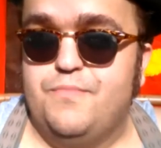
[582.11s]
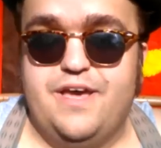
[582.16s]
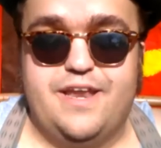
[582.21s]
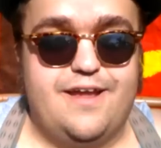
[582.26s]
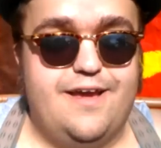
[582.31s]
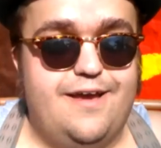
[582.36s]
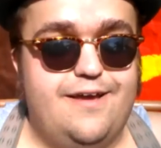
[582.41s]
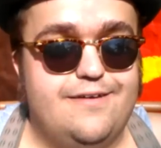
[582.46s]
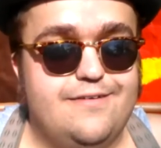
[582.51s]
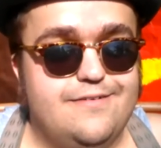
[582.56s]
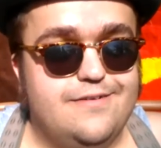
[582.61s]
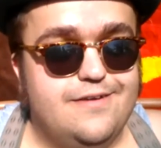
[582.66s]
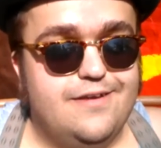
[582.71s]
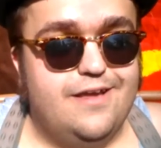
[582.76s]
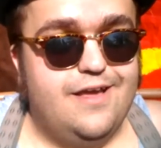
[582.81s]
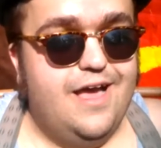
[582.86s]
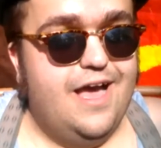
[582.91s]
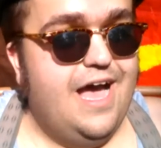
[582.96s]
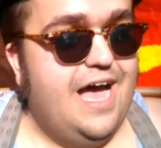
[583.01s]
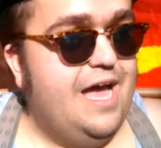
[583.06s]
But uh,
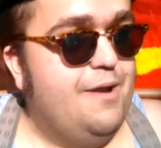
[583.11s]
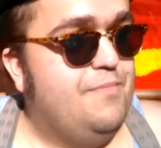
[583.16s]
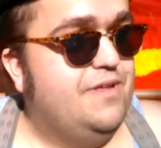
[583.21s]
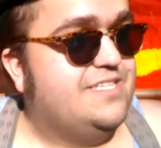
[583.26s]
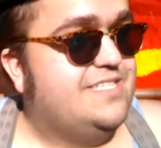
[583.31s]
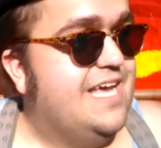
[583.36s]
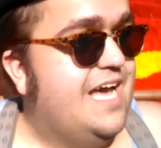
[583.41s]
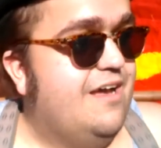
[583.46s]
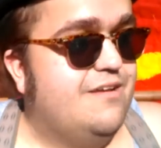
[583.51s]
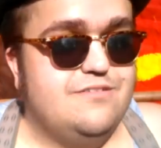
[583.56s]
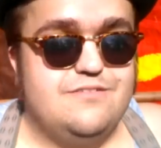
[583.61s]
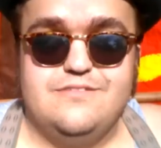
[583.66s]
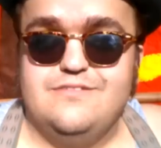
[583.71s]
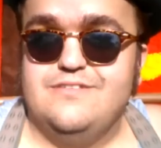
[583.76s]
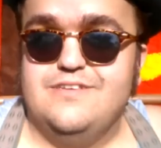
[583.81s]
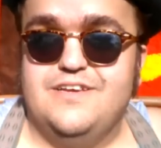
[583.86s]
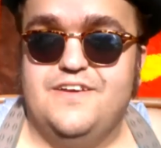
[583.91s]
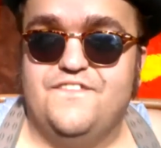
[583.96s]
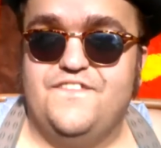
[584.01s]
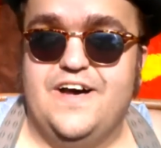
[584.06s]
I'm just out
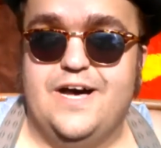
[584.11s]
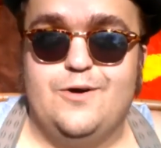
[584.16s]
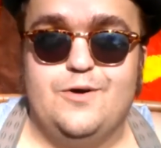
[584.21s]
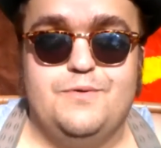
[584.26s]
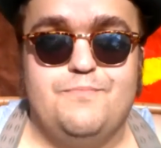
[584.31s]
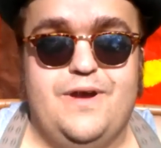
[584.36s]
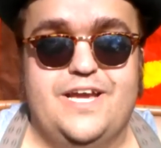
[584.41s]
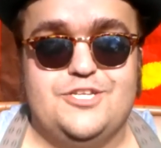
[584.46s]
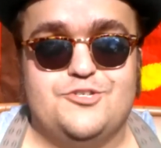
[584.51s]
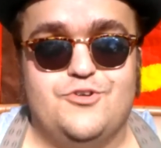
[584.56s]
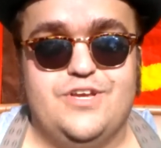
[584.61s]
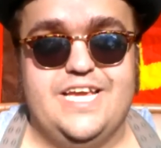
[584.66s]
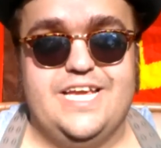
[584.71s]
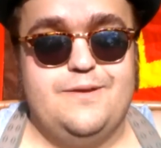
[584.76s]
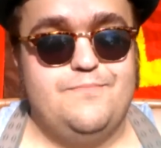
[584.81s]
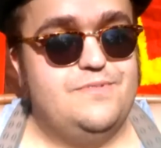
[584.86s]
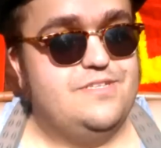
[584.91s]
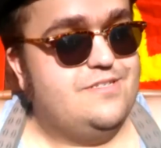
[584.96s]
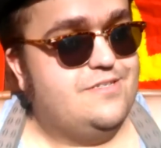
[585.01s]
following my dreams.